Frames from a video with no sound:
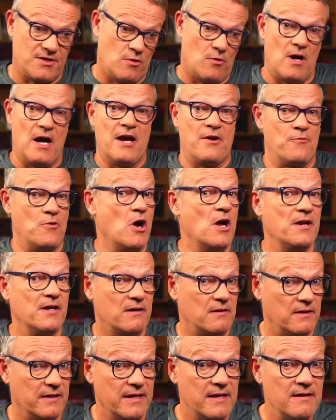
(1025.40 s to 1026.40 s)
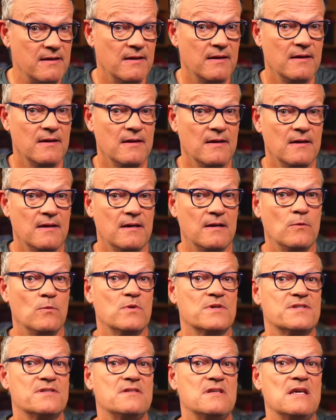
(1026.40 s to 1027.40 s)
So ironically, it
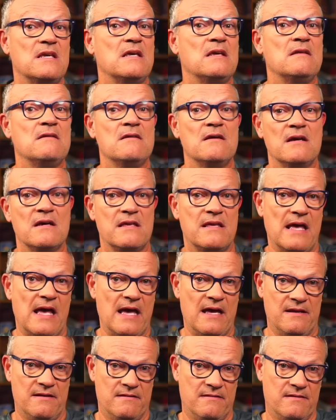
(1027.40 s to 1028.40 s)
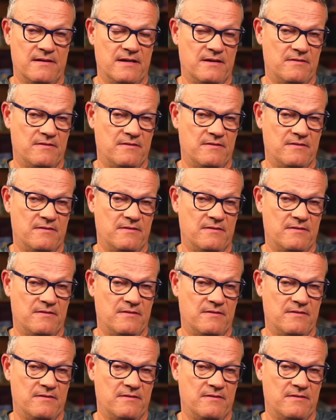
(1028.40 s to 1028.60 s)
was Dean again